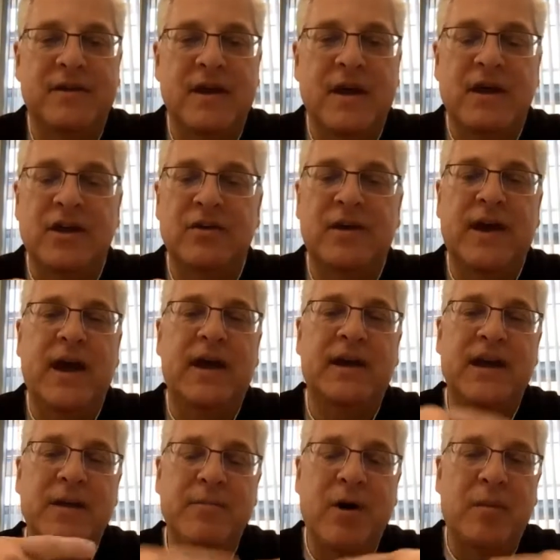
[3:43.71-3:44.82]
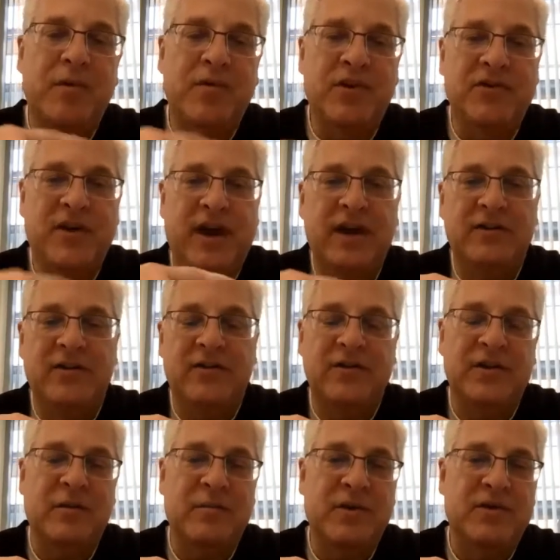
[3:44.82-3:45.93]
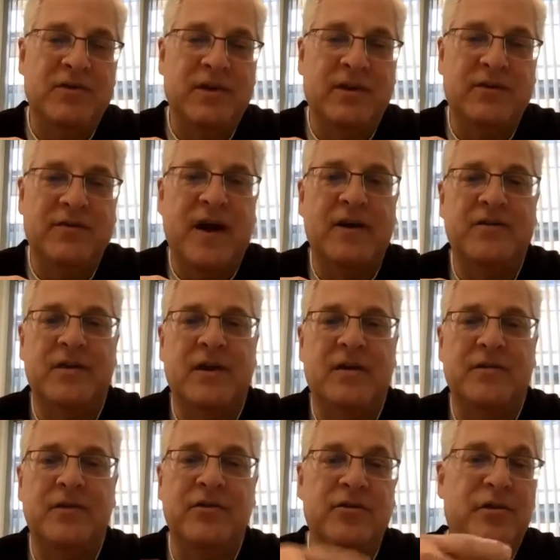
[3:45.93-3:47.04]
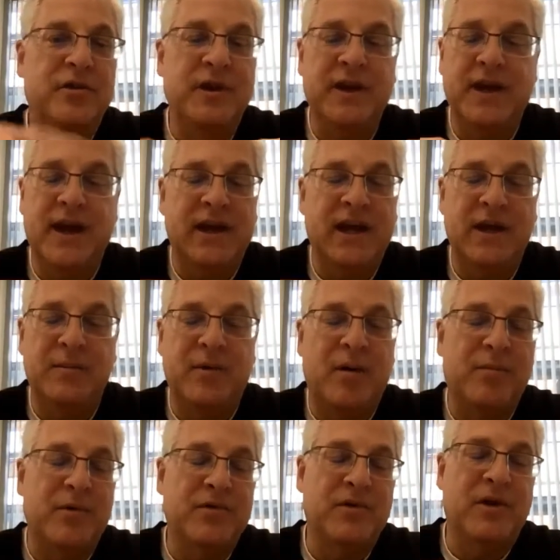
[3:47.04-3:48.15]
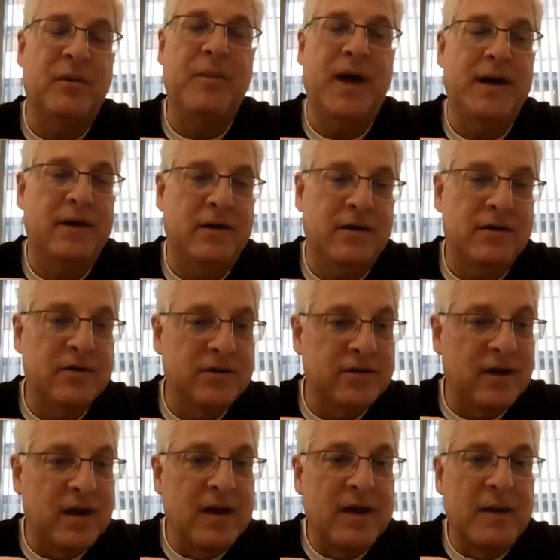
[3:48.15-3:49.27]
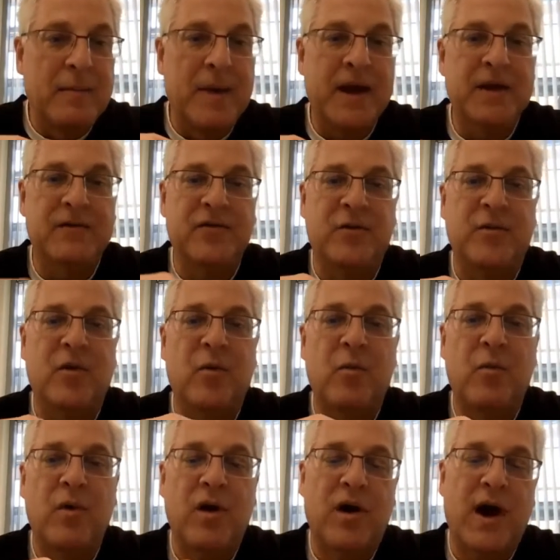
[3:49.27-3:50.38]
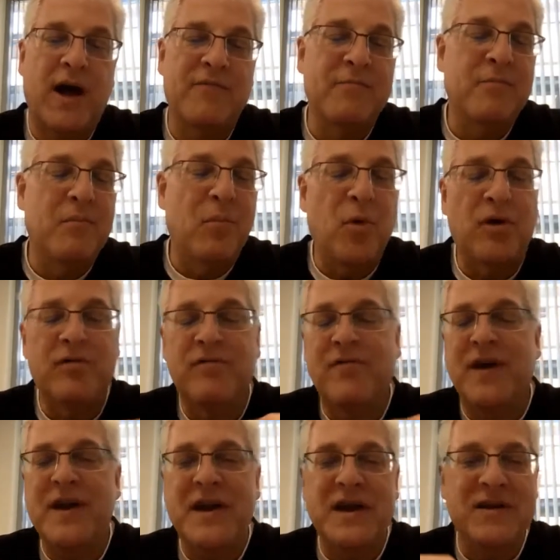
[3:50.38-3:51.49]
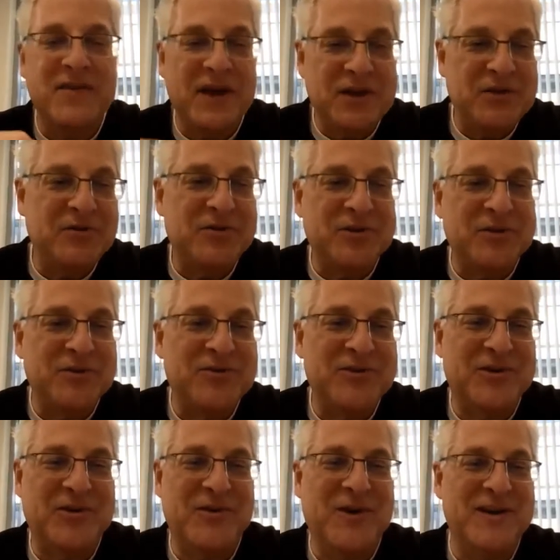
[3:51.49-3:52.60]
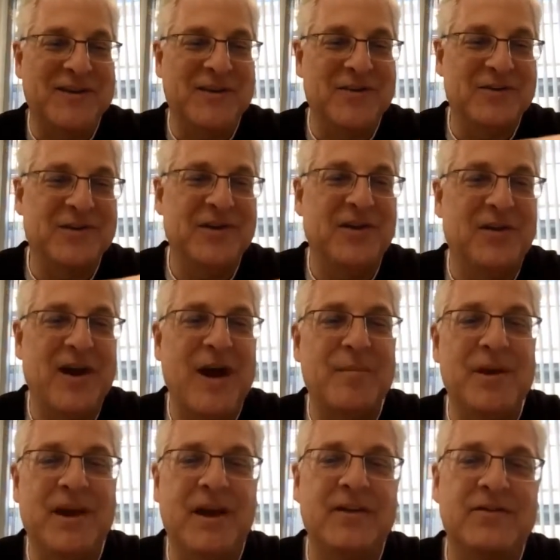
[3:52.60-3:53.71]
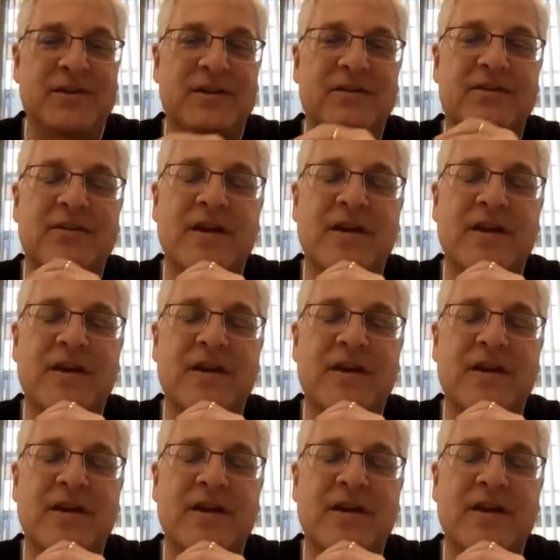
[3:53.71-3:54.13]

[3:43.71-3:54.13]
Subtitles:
You can't keep up with the changes in your business fast enough. You certainly can't keep up with your competitors, many of whom have more funding than you do to create these killer applications.